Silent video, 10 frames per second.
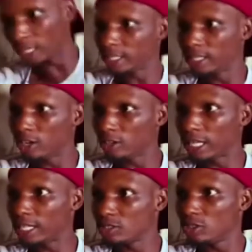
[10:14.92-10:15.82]
A girl
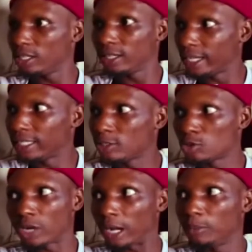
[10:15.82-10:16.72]
that is not ready
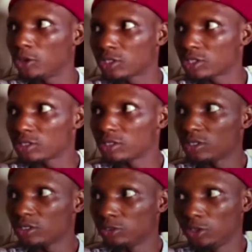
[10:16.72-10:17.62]
to abort,
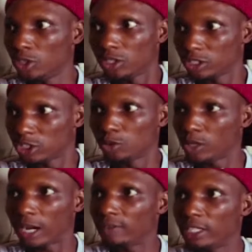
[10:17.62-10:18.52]
she
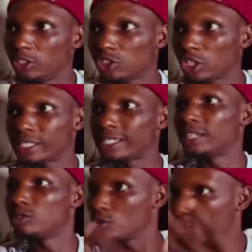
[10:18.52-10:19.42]
won't have any choice
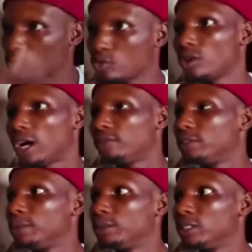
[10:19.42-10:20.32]
than to have
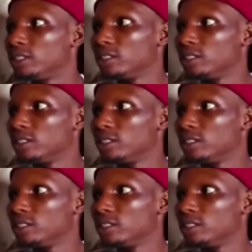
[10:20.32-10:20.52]
the baby.